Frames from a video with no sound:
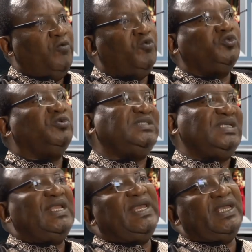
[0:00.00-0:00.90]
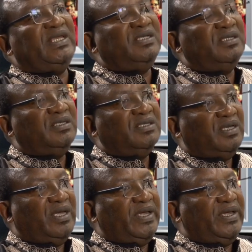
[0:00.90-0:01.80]
which will delay
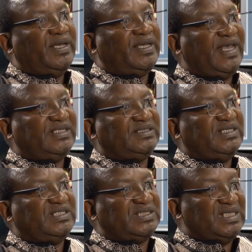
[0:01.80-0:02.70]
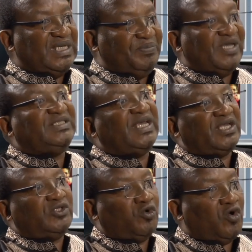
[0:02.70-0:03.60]
cases being
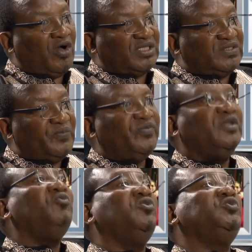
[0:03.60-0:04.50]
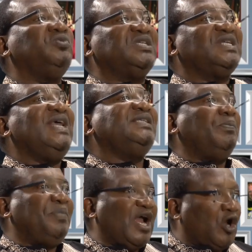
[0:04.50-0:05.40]
taken to court, which will create
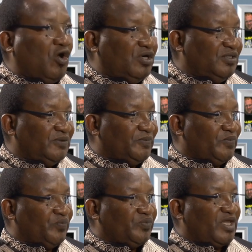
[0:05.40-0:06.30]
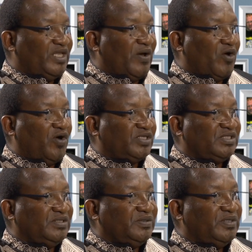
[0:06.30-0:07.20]
a backlog in our
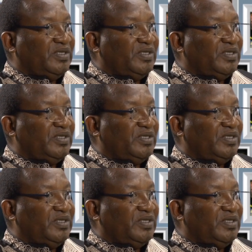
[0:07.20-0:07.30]
courts.